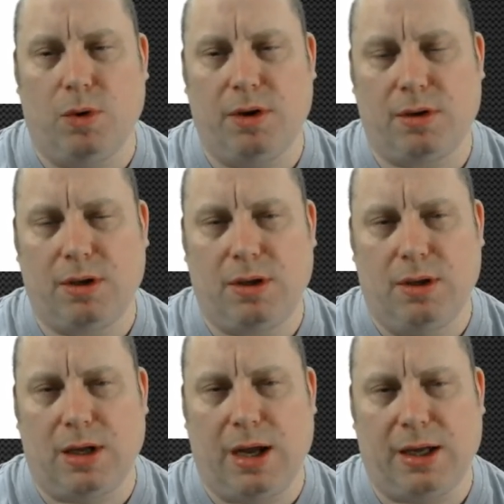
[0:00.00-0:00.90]
to
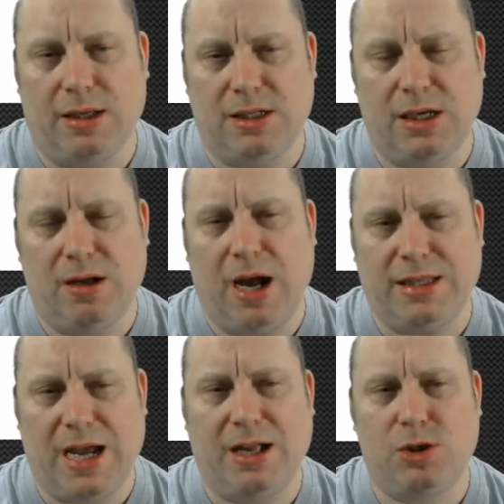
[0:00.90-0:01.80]
kind of consider,
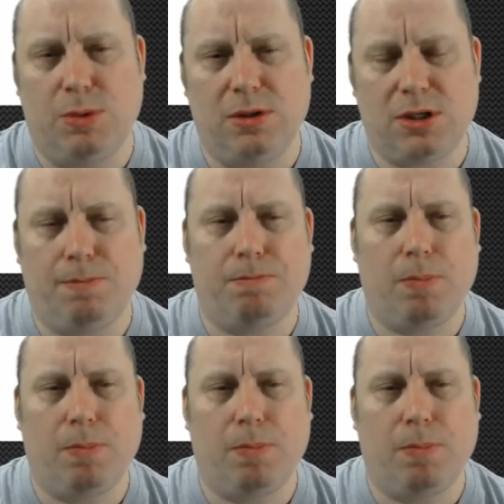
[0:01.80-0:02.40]
attachment.